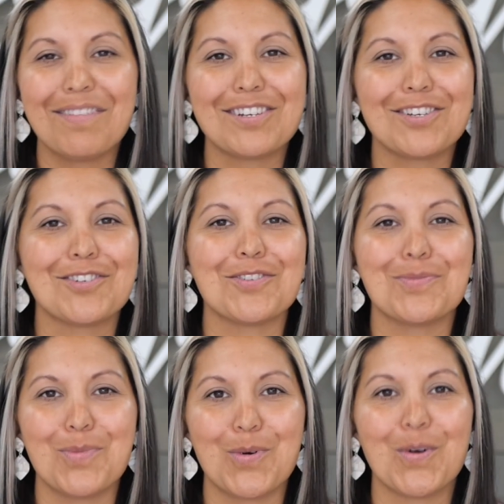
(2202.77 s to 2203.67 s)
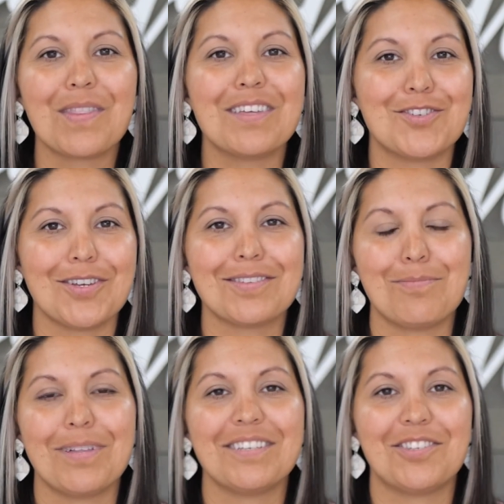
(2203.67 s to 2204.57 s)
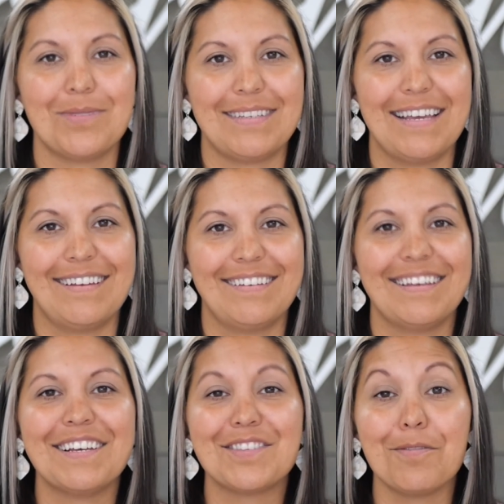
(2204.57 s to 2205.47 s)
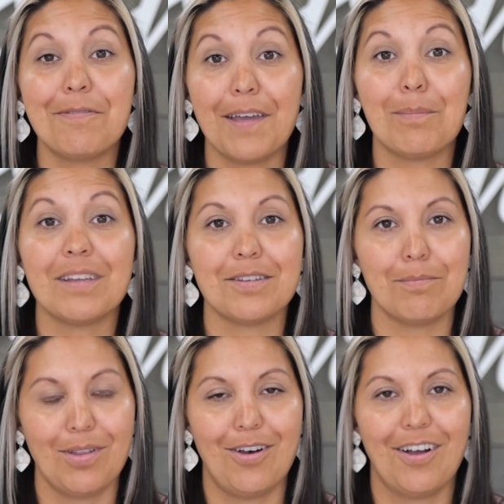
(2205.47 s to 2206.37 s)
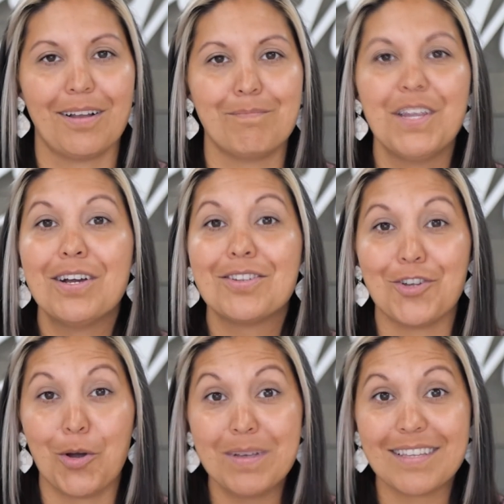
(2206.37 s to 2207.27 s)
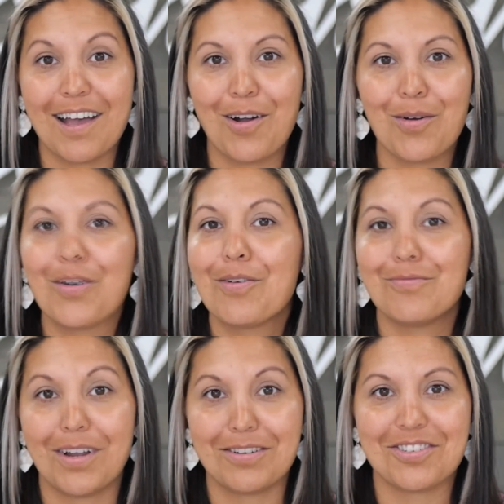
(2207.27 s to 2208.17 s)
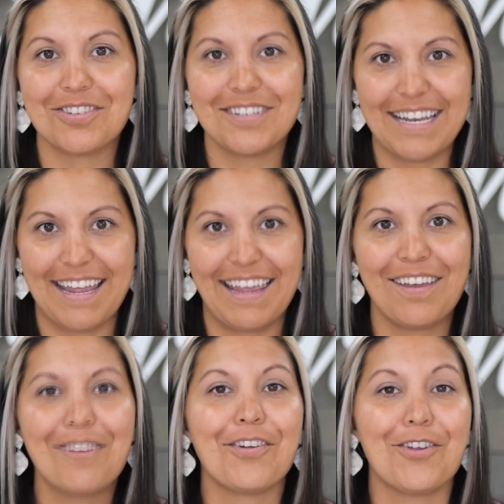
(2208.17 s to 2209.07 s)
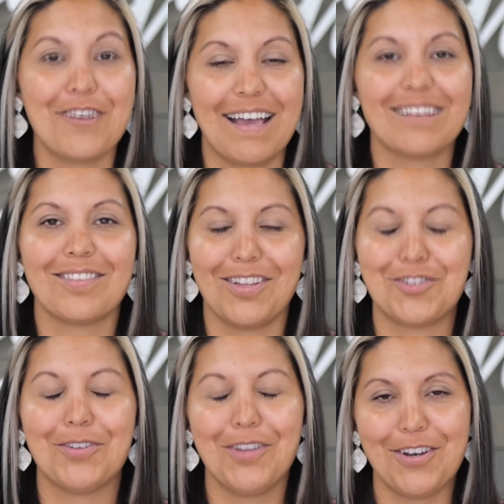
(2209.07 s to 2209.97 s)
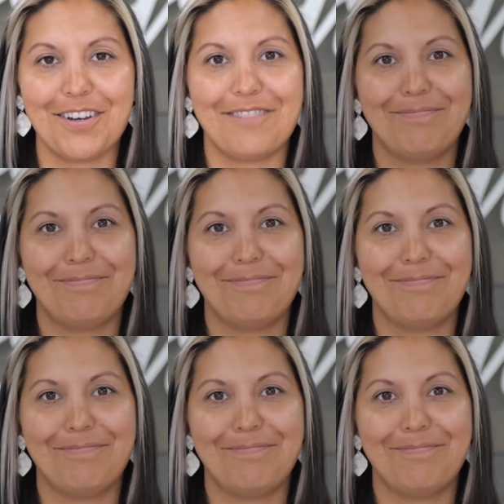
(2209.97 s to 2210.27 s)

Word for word: that church is more than just a place to attend, it's a family to belong. Don't miss out. Register today for your next Lunch and Learn.